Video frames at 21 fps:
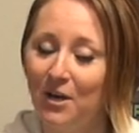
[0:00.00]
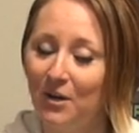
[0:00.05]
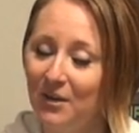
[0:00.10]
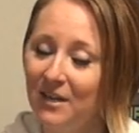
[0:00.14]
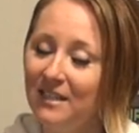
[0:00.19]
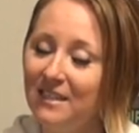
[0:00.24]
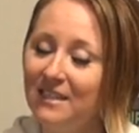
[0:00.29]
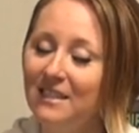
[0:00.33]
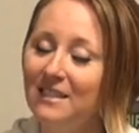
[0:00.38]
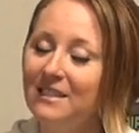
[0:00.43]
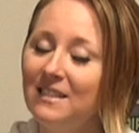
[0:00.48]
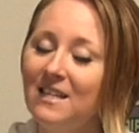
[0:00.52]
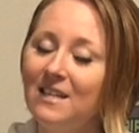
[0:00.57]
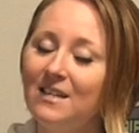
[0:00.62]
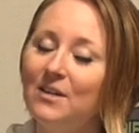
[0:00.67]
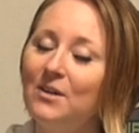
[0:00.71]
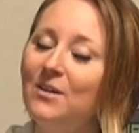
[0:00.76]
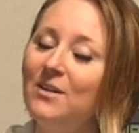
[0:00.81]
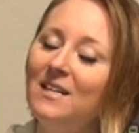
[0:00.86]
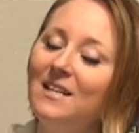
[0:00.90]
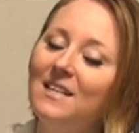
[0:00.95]
which is the
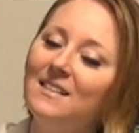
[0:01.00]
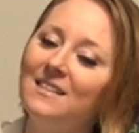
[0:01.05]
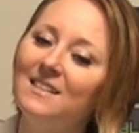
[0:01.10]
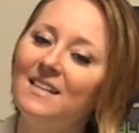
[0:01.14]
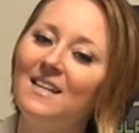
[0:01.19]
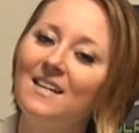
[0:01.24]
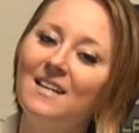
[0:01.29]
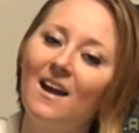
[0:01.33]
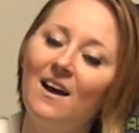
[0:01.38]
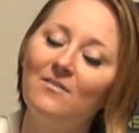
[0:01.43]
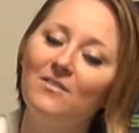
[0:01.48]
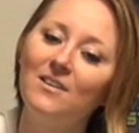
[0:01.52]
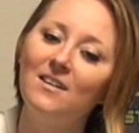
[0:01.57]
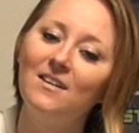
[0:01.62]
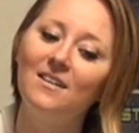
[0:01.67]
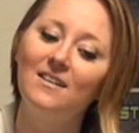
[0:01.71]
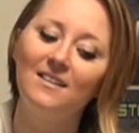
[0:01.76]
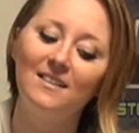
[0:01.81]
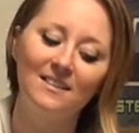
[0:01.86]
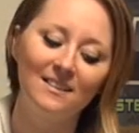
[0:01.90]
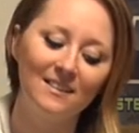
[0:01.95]
coolest thing
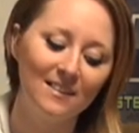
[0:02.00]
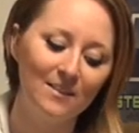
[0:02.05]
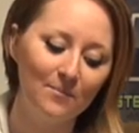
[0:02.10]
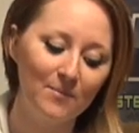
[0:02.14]
ever.